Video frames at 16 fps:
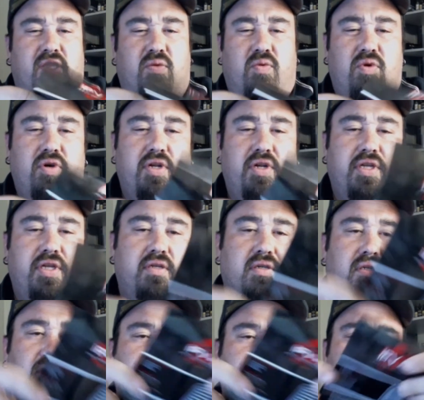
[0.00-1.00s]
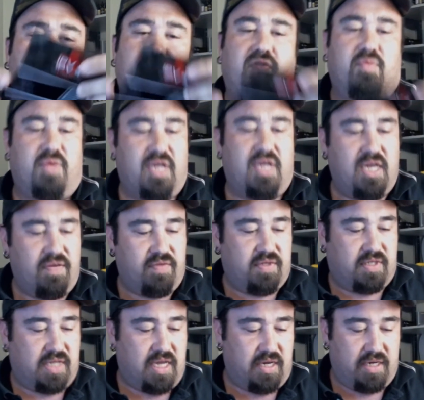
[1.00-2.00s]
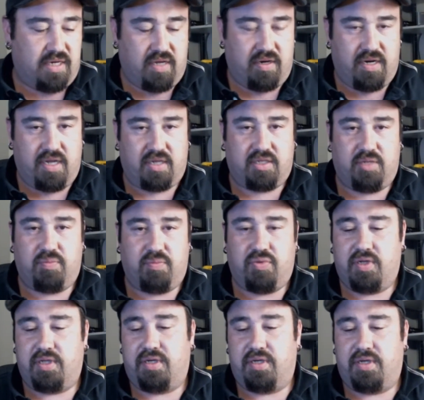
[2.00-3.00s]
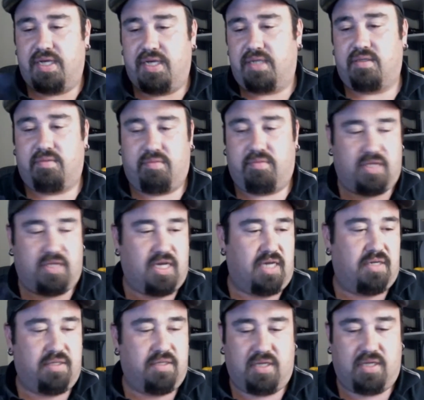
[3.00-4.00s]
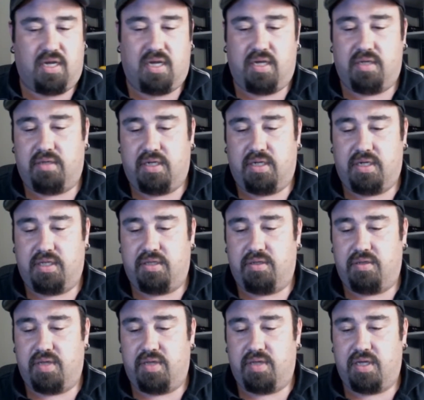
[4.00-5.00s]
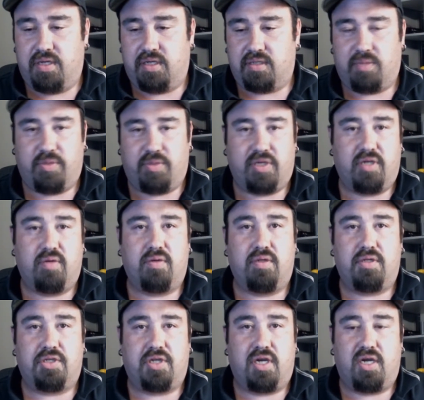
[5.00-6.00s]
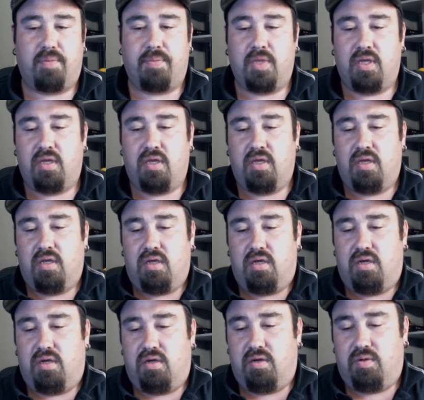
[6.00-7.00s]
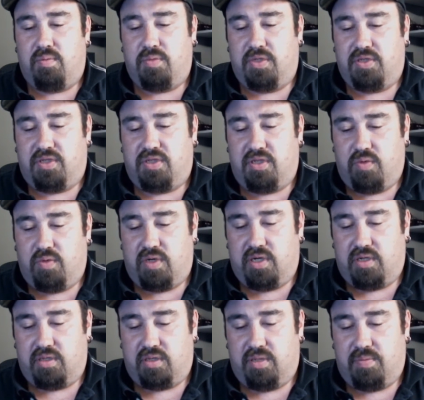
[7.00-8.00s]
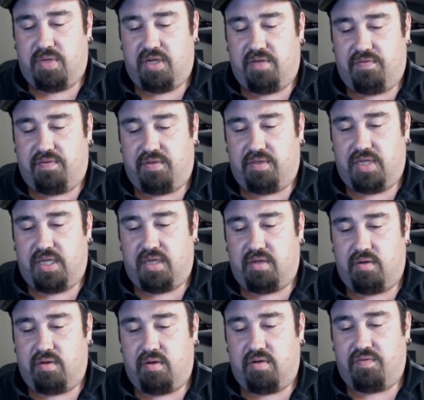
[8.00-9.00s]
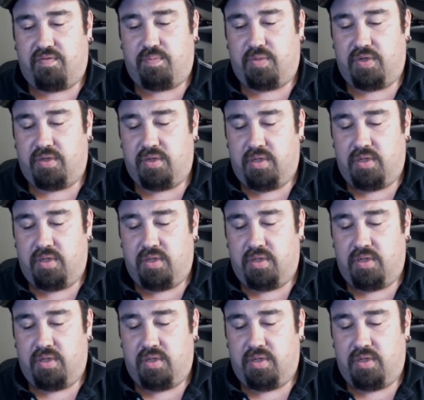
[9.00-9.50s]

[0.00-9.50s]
the wording on some of them, I haven't sat down and actually put it next side to side. I need to do that next time I go into the shop and see what else they might have taken off. But